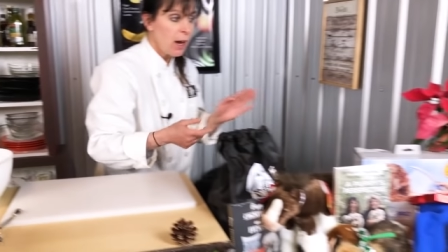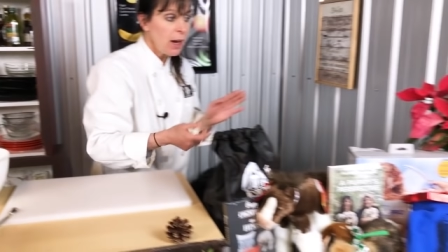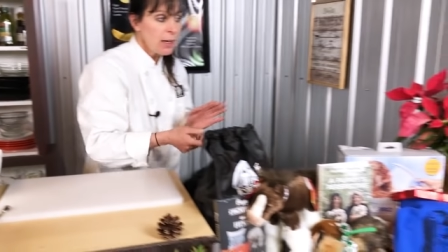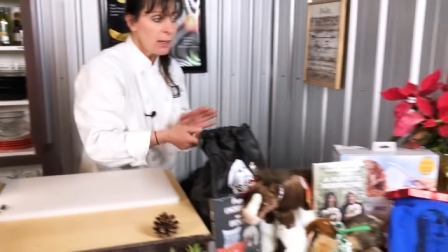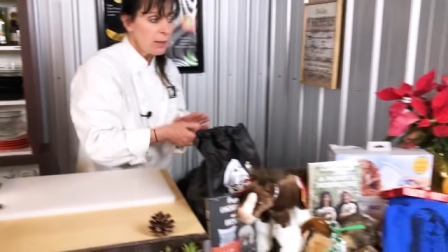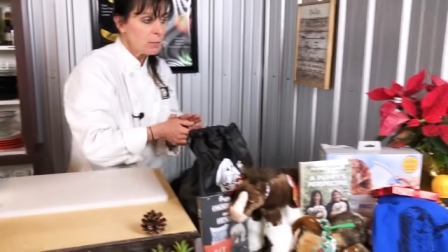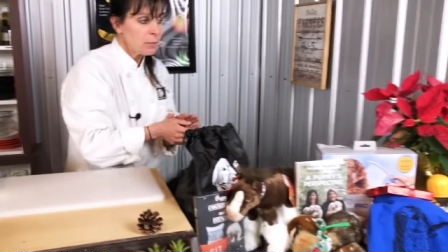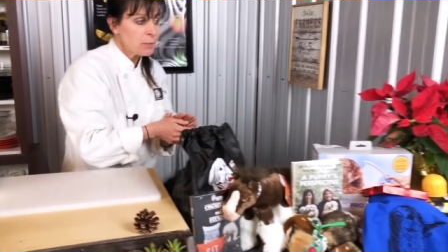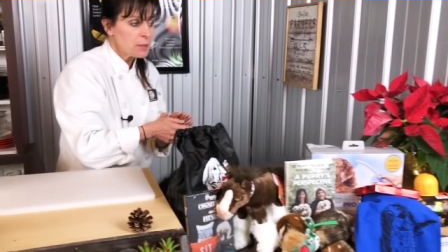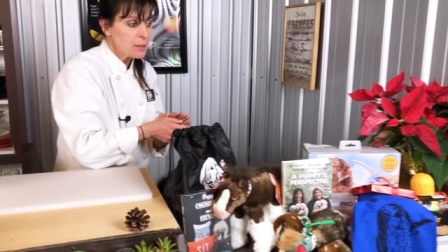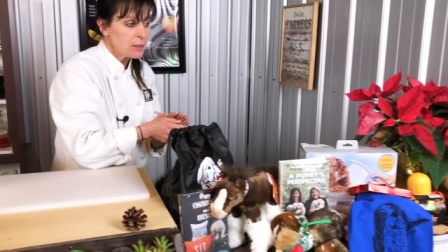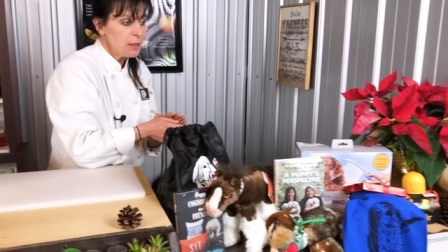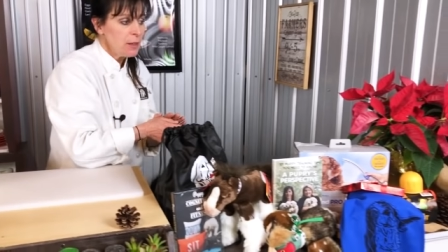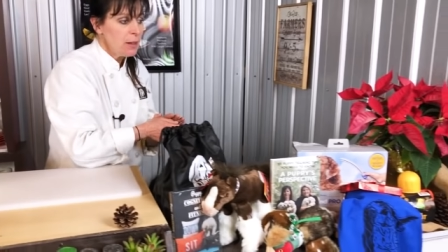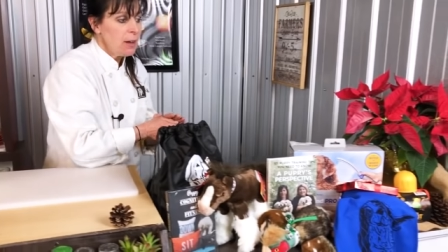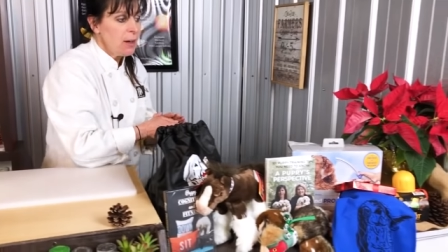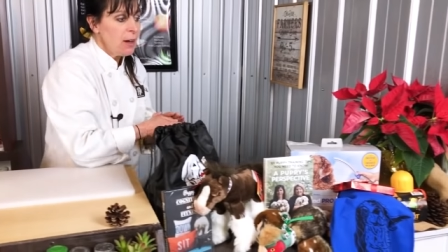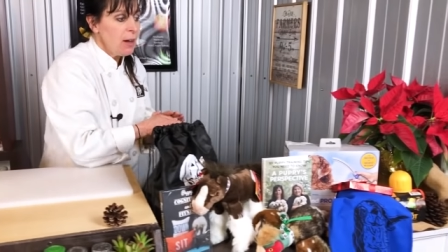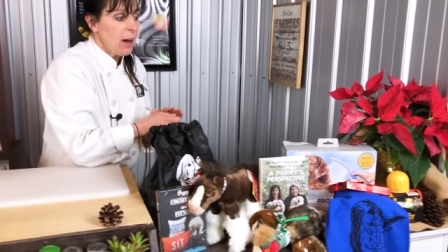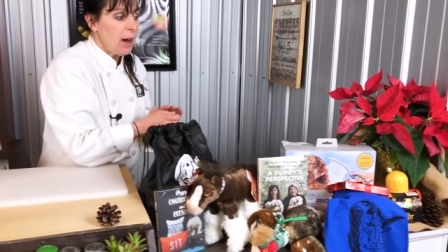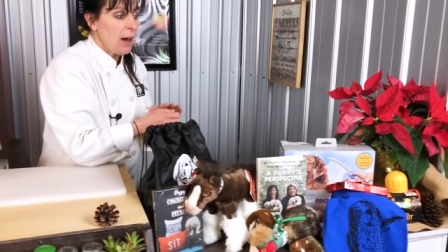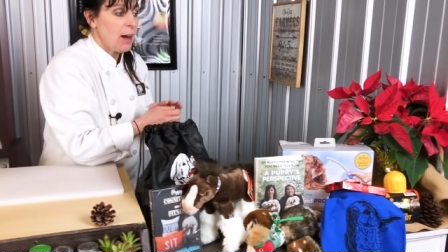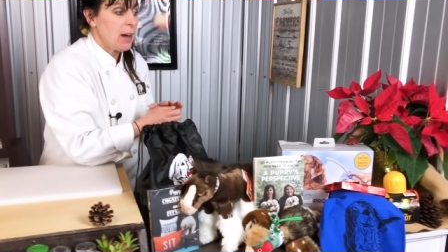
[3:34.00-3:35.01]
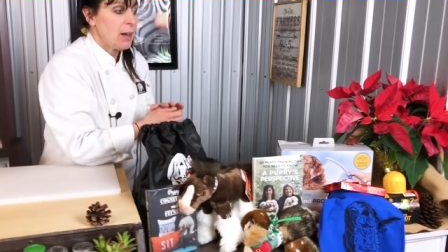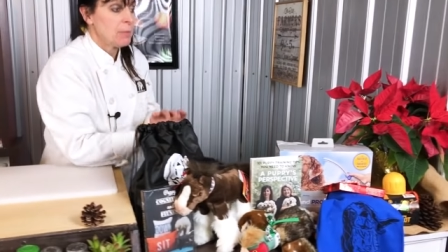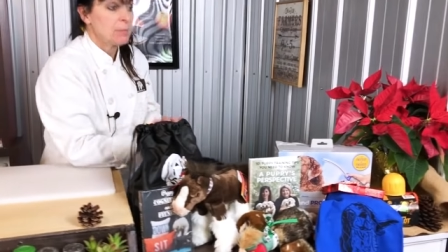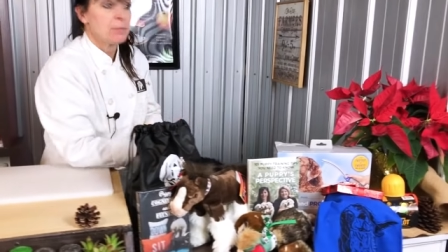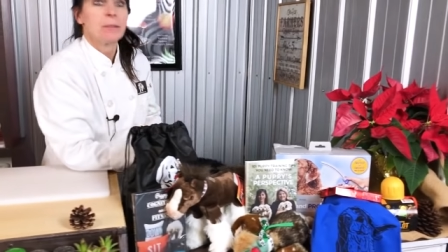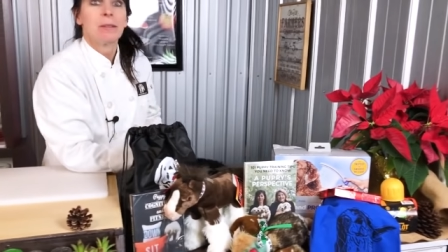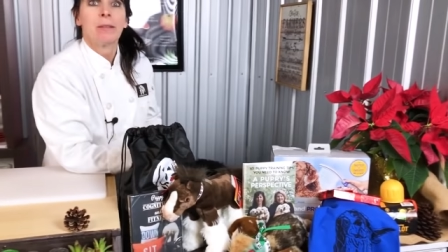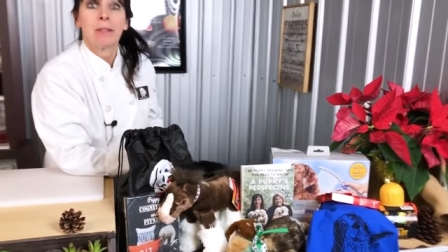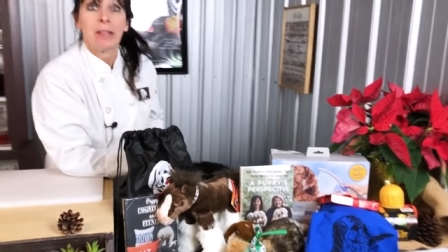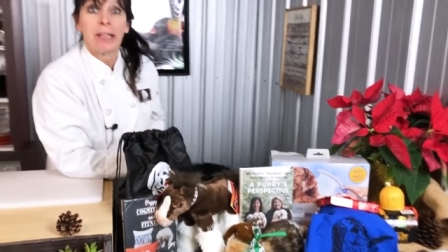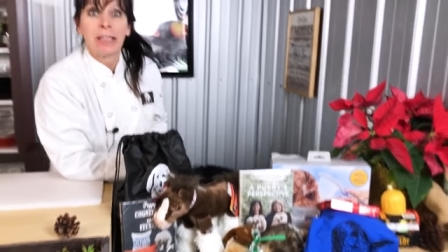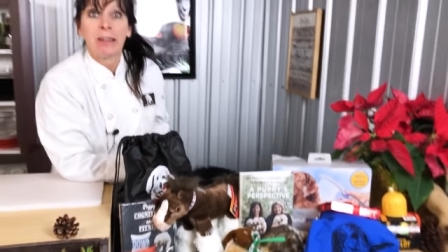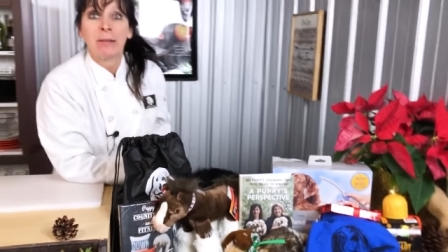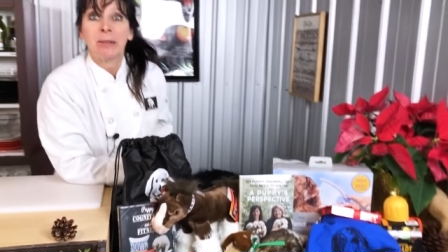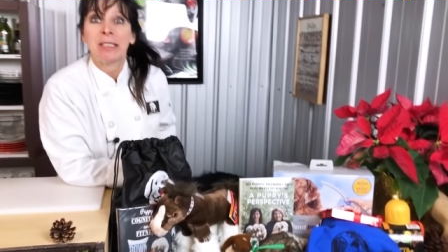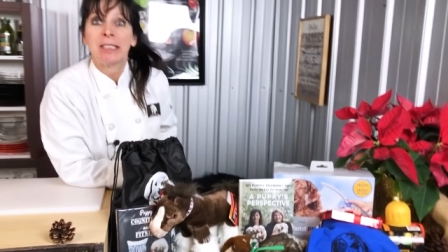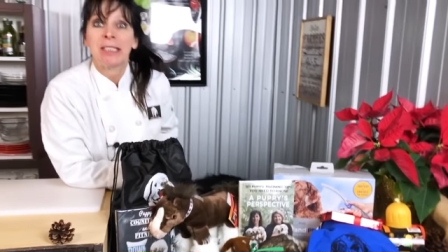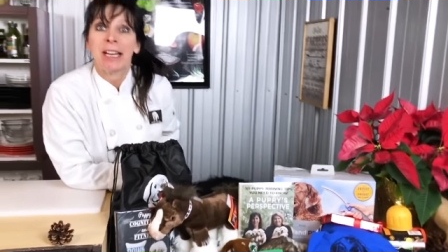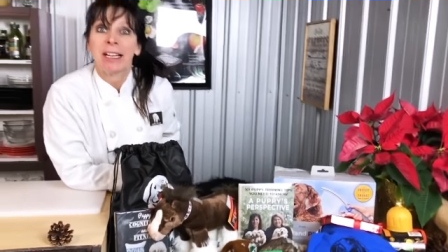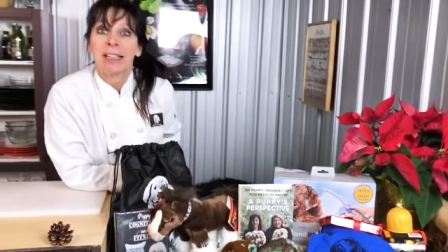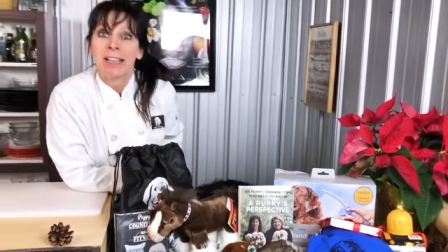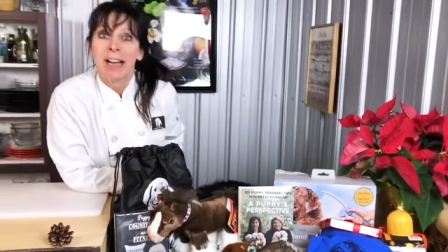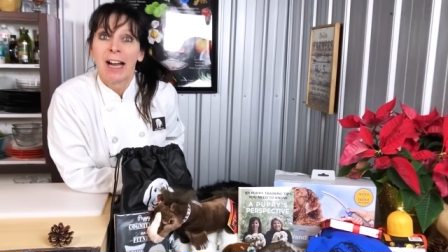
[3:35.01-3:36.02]
items. Like we
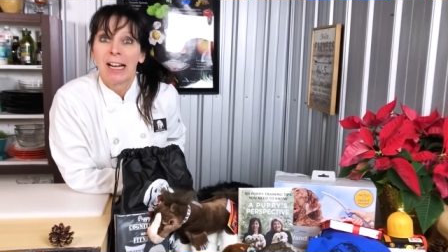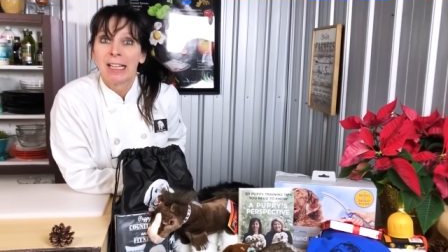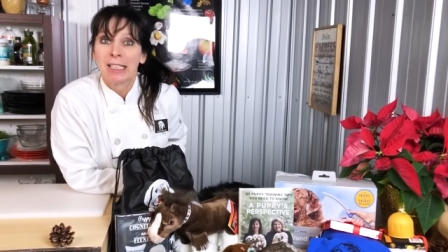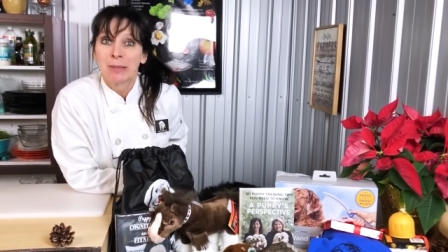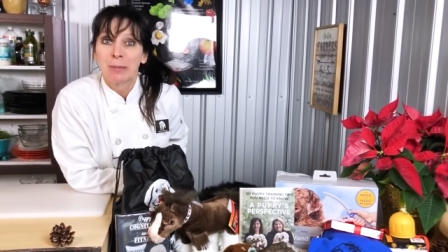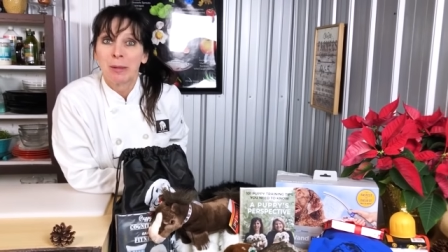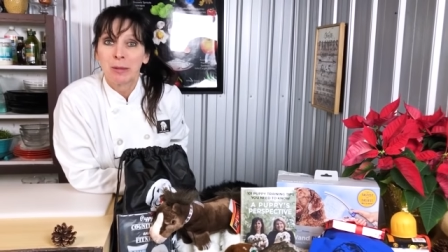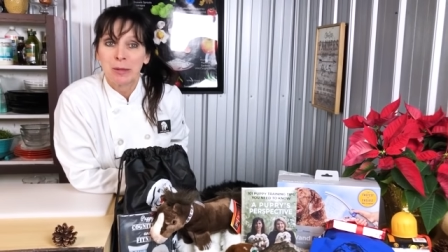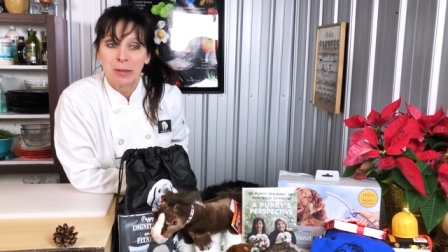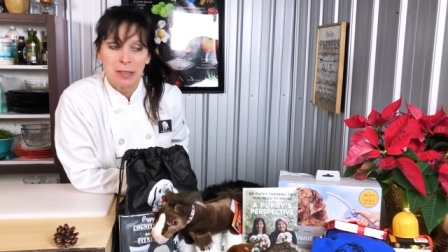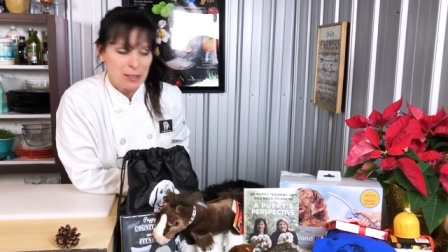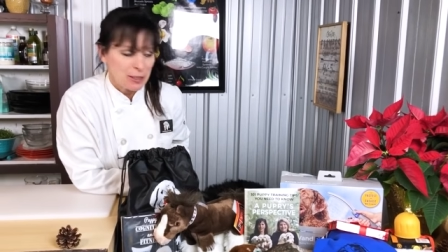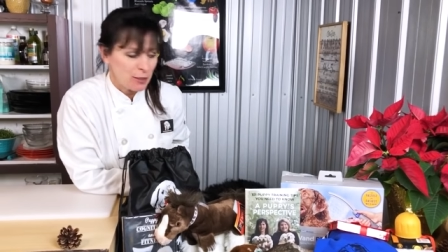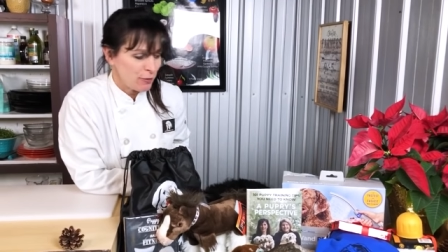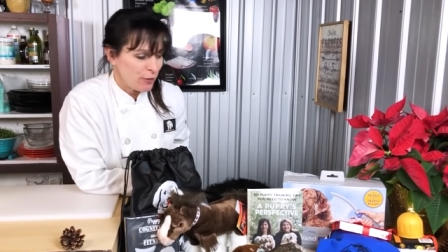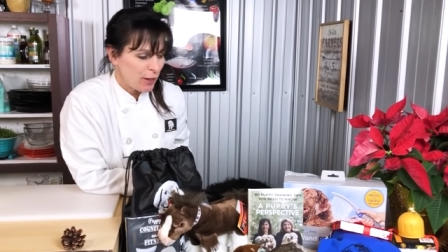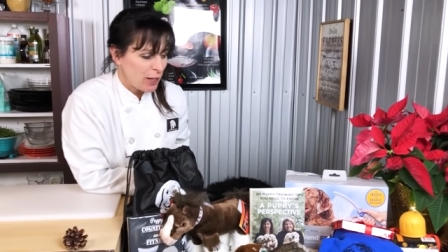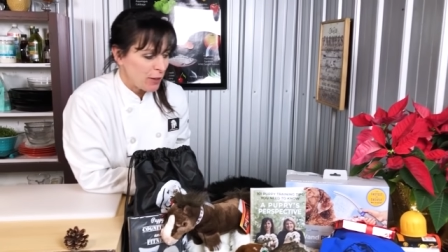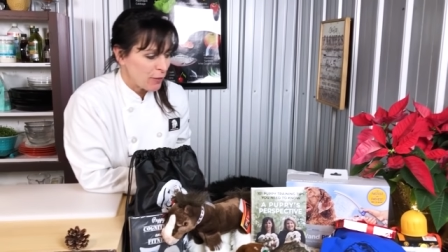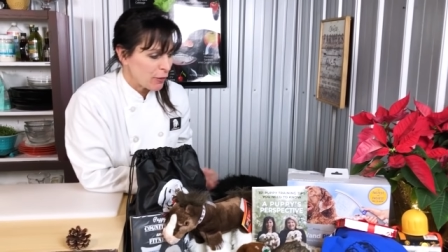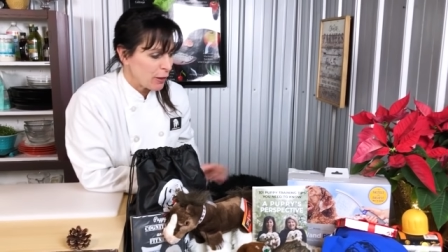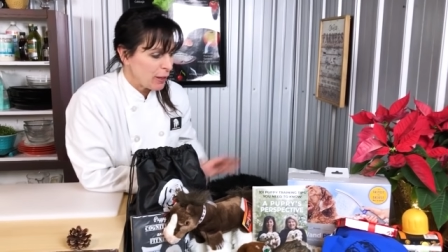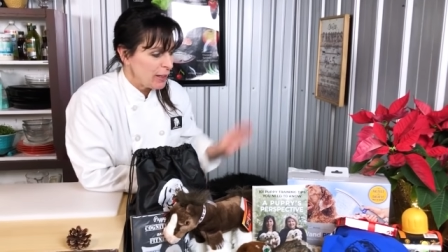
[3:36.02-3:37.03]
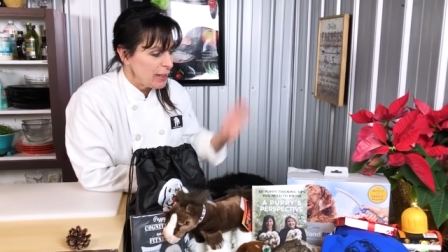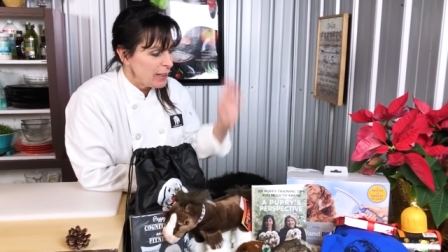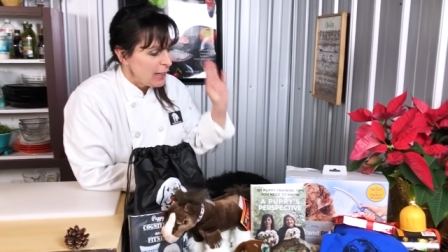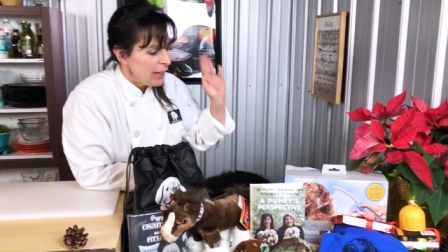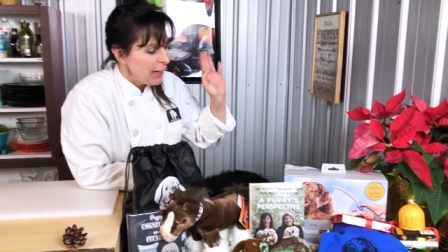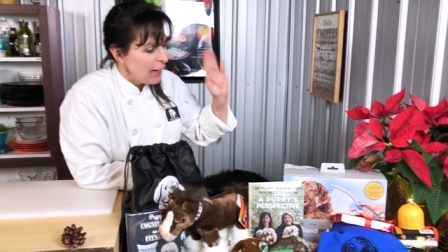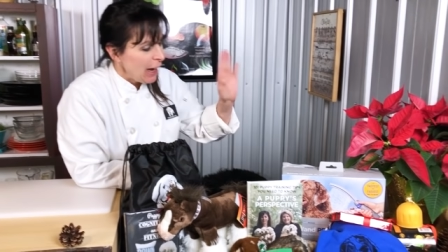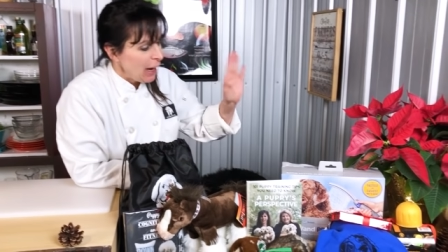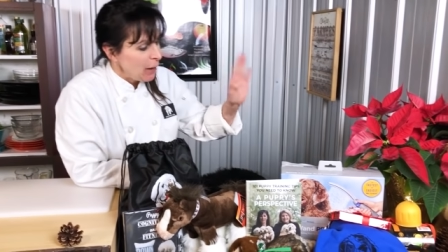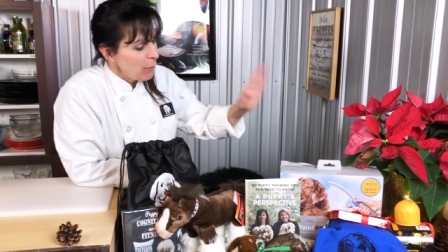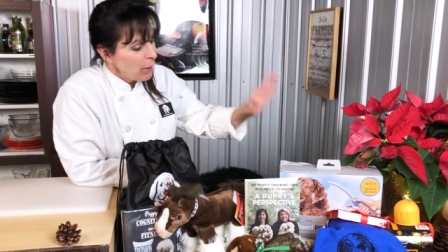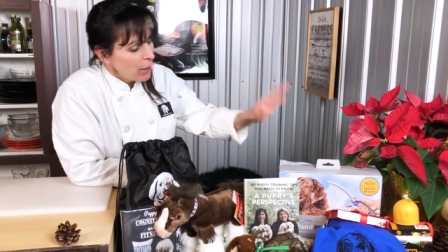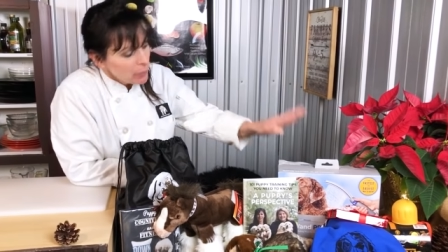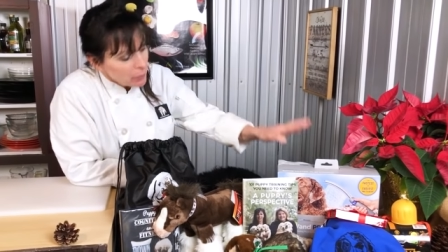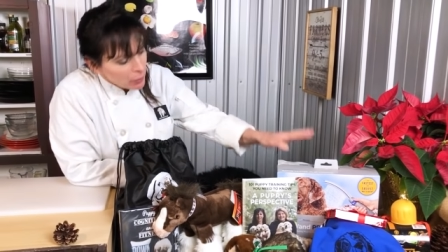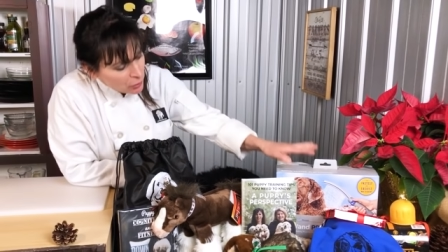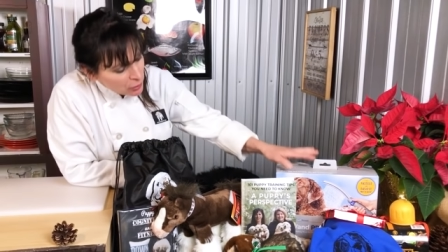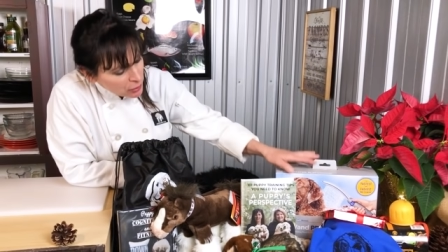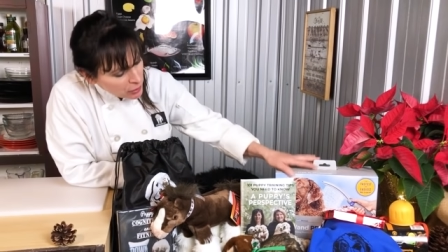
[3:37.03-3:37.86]
said, Cosmos's favorite. I might as well